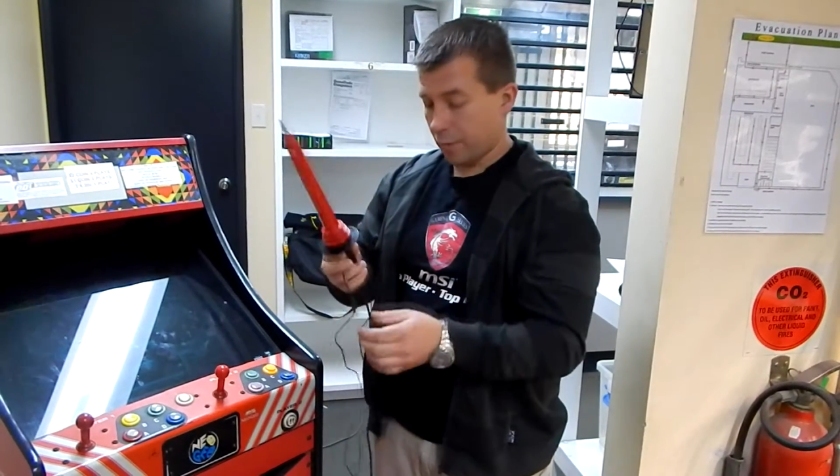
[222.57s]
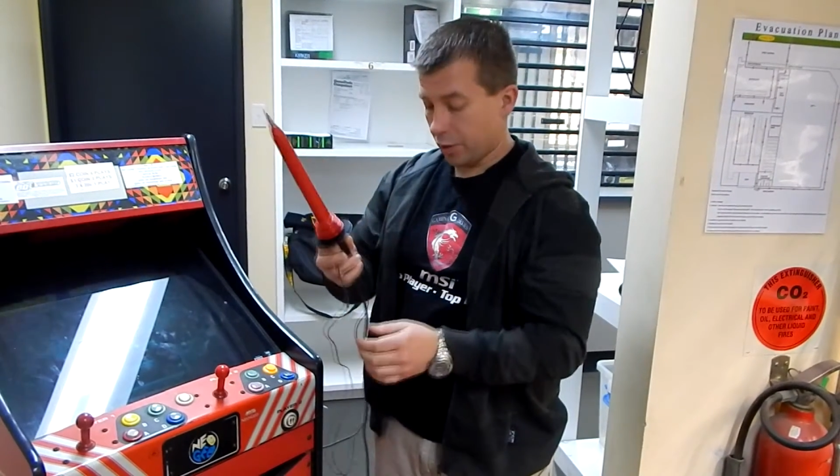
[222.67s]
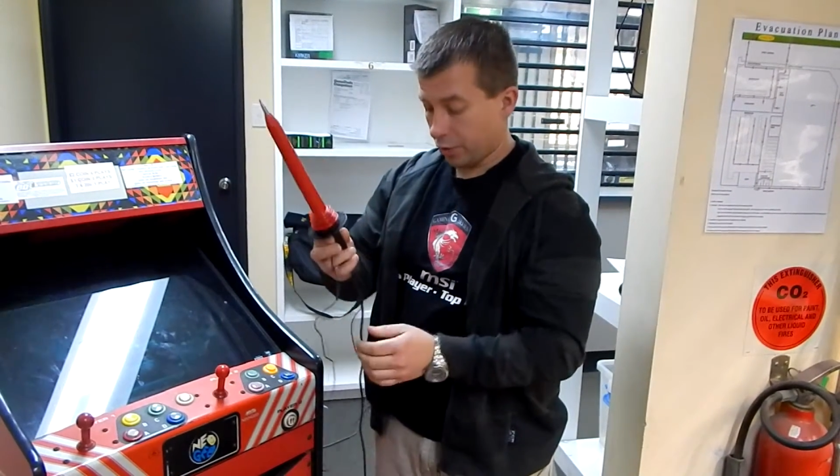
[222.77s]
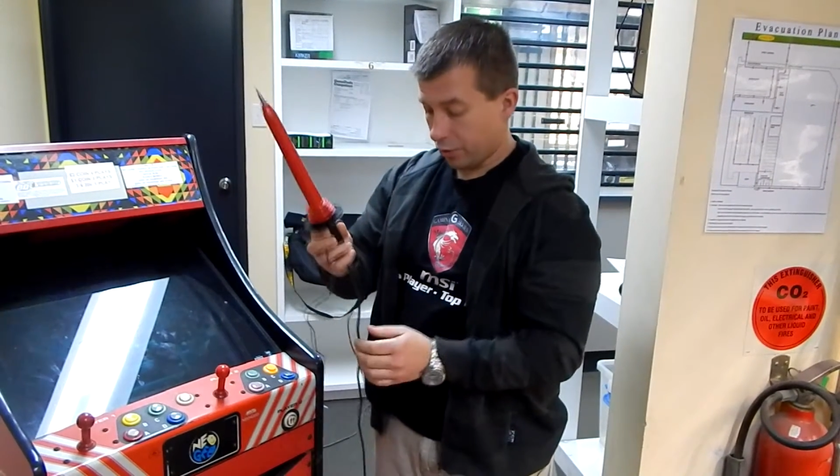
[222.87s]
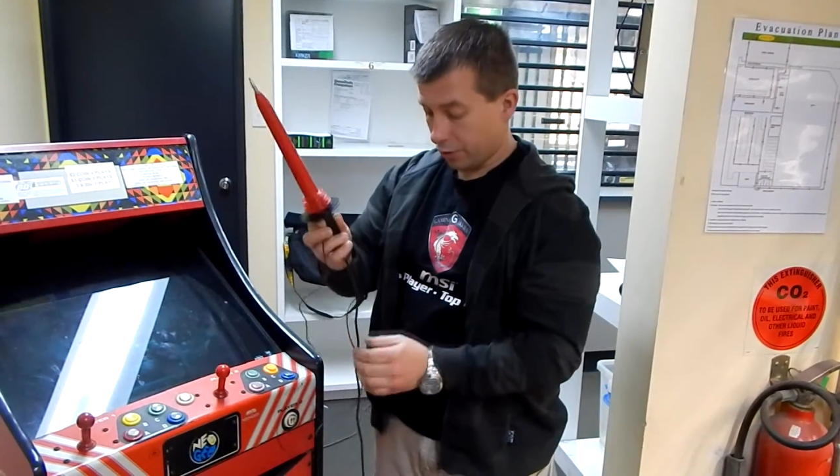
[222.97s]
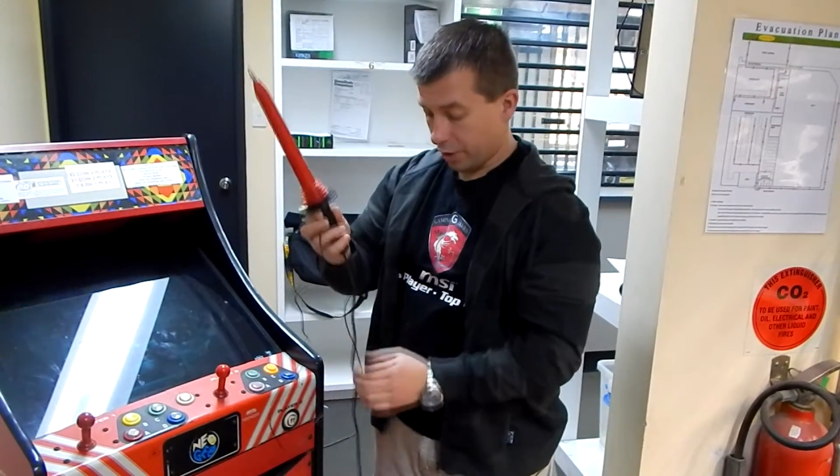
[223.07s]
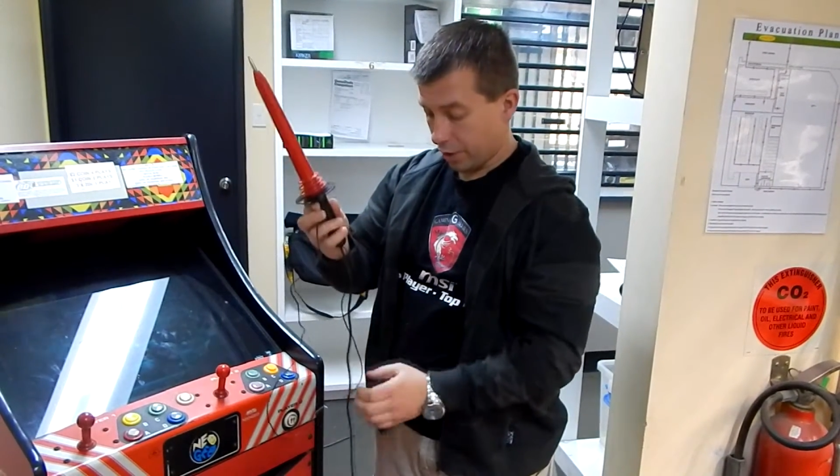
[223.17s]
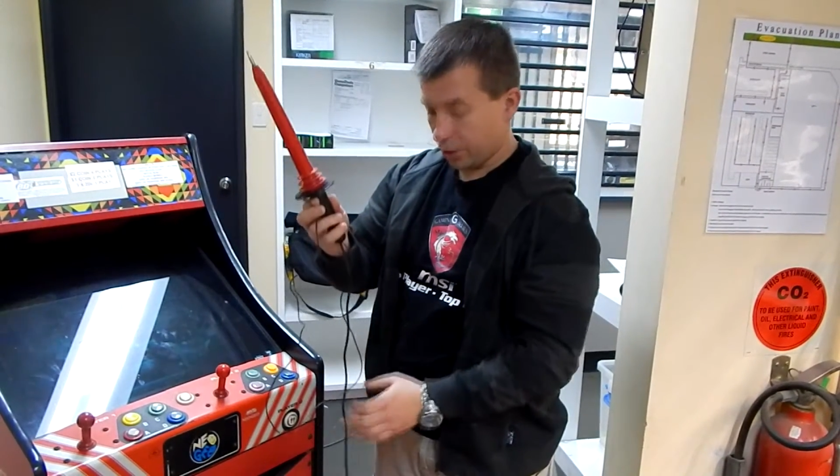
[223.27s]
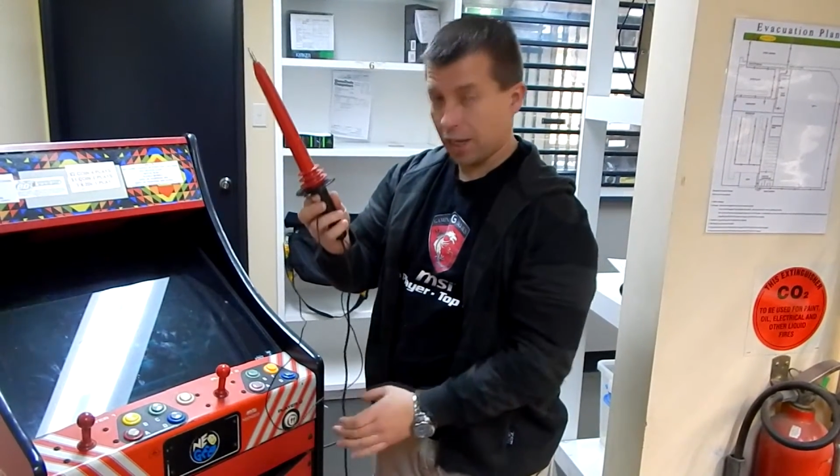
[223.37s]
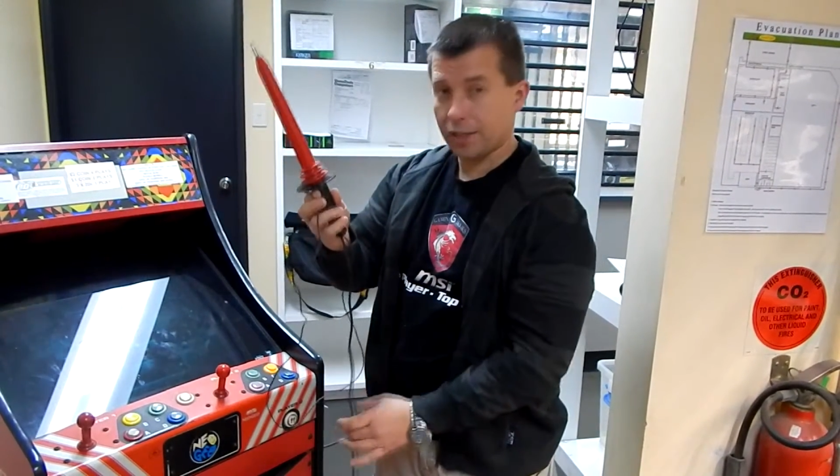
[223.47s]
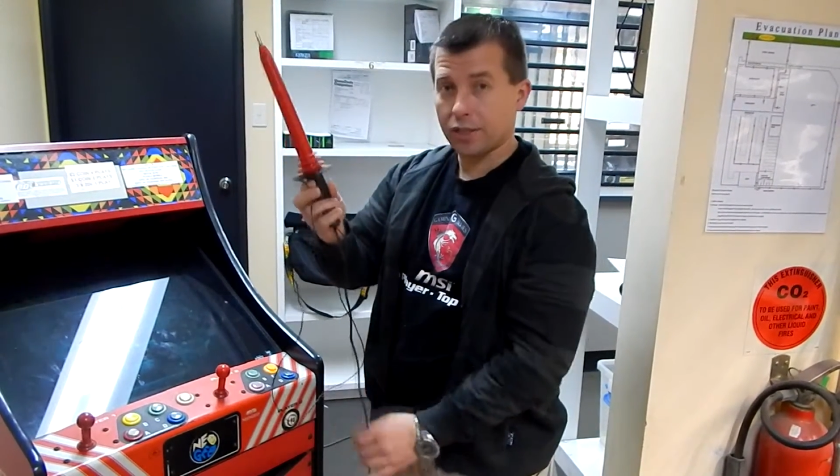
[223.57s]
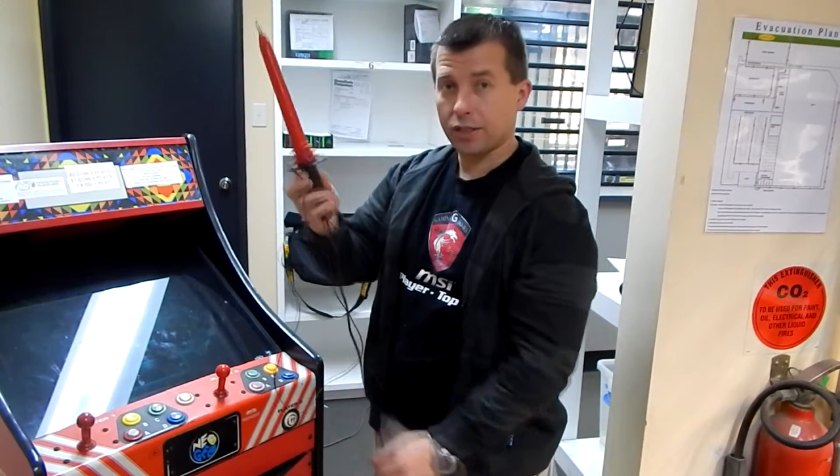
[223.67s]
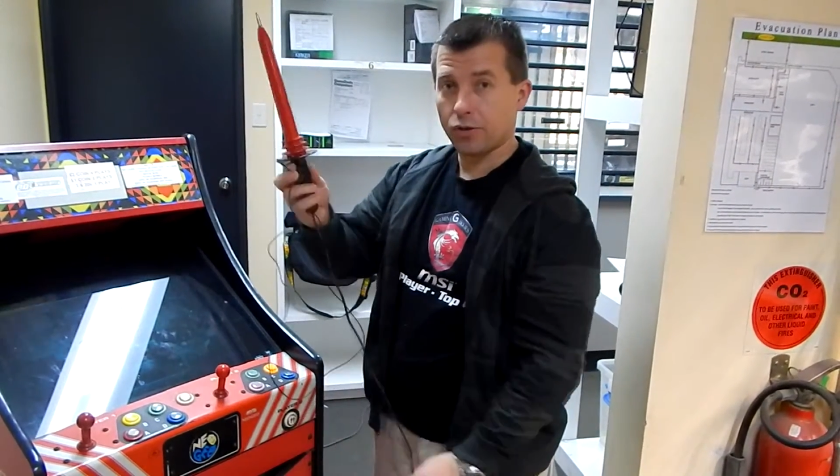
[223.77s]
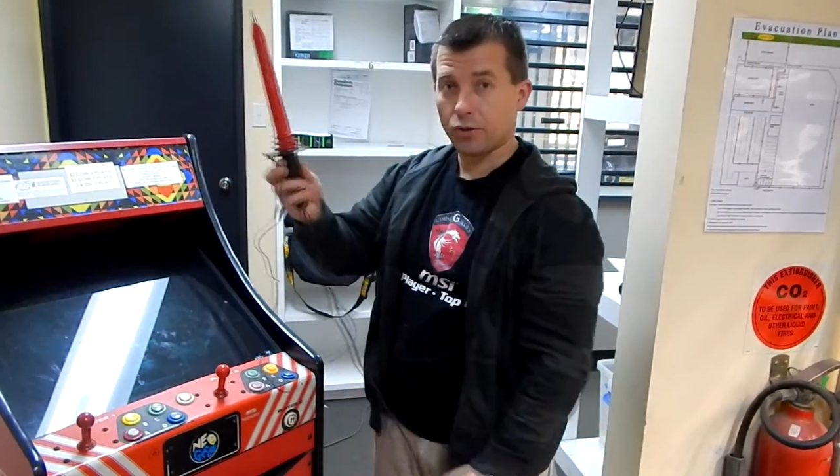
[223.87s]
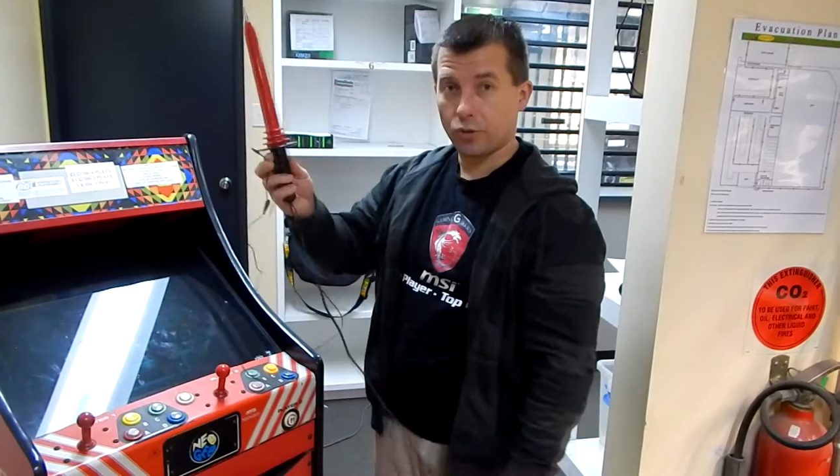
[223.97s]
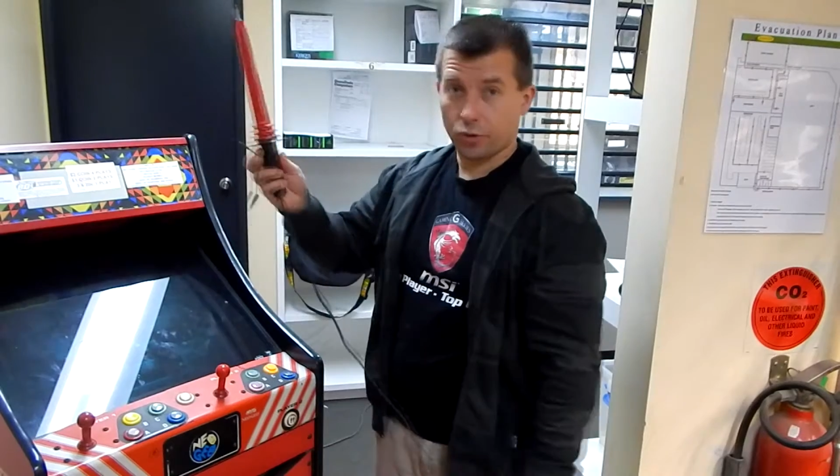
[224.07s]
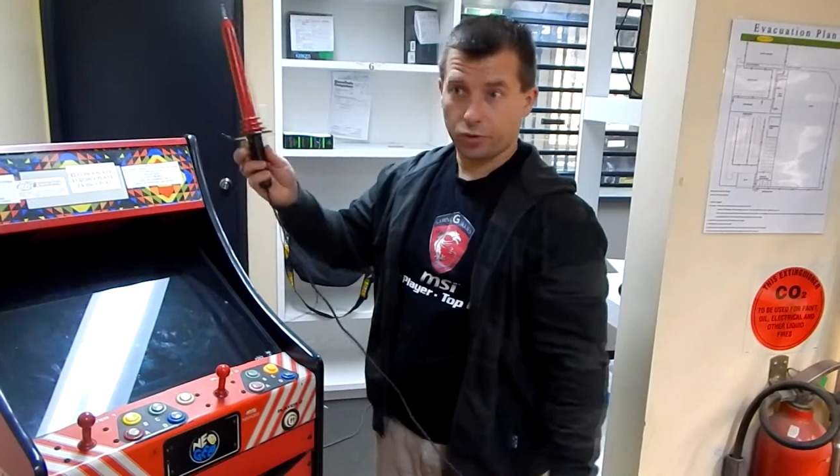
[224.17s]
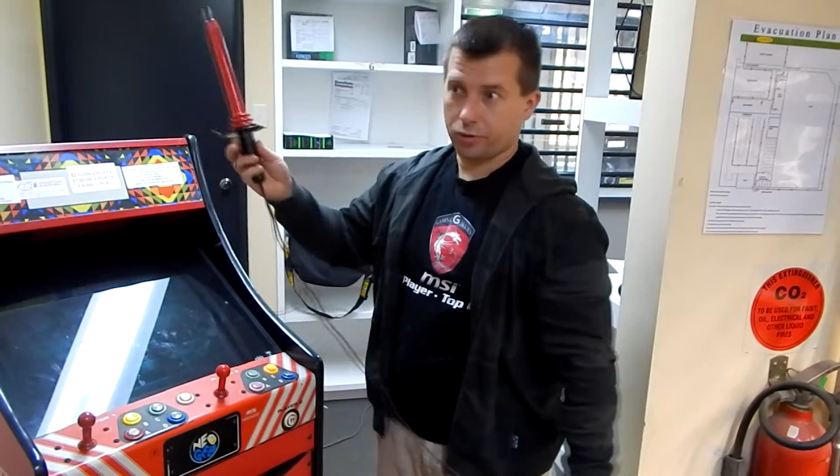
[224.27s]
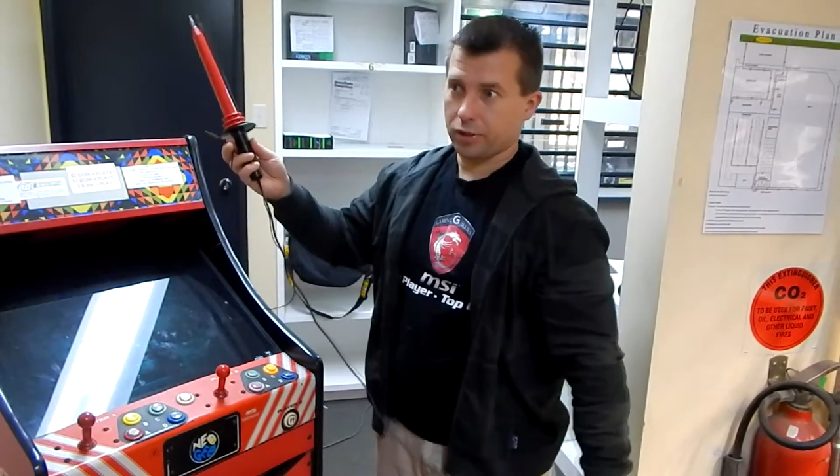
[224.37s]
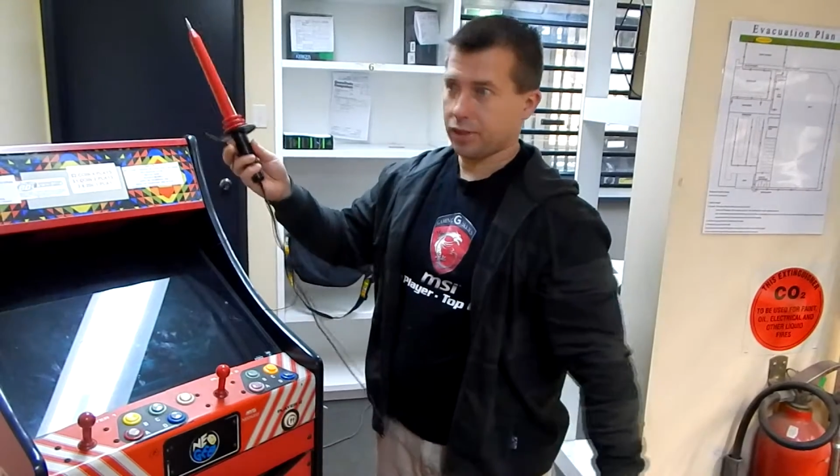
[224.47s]
your chassis or
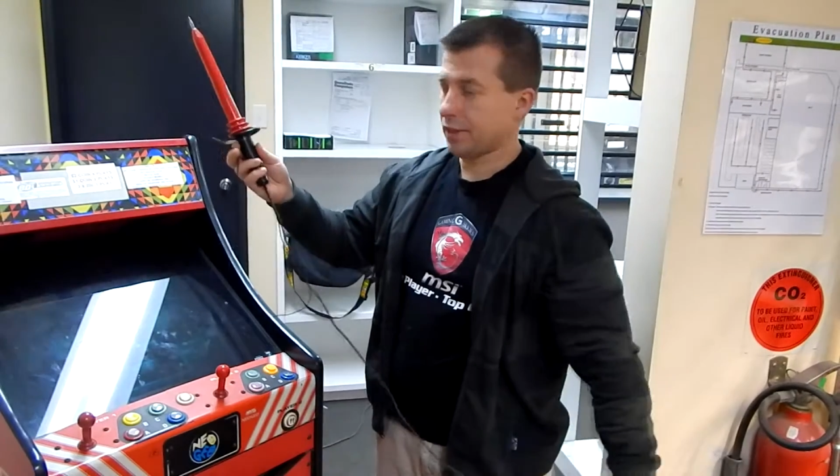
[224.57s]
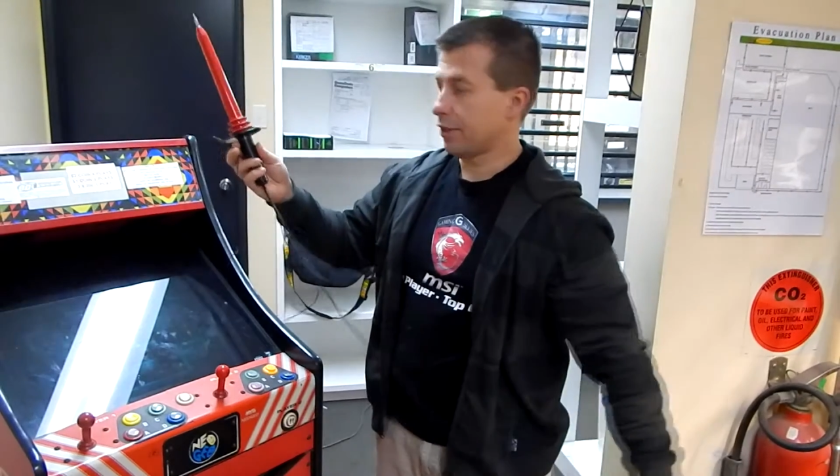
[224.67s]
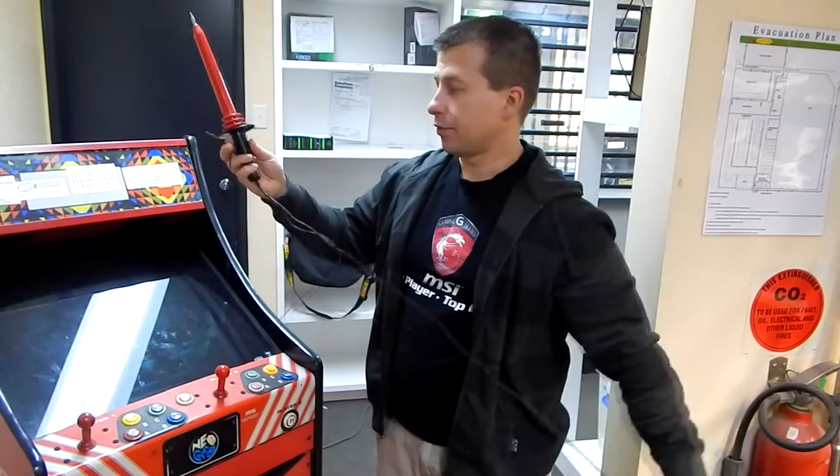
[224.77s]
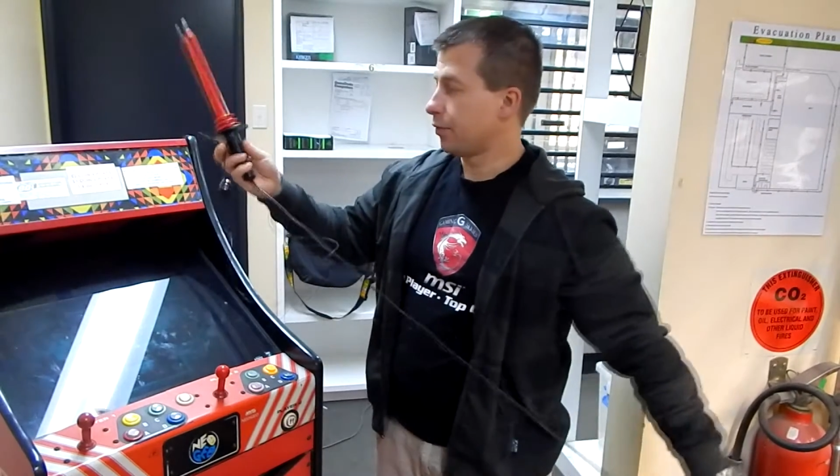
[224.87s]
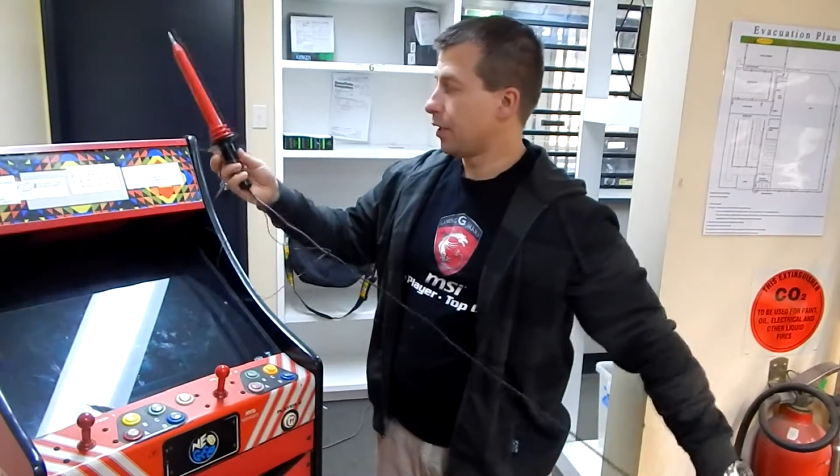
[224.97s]
to yourself.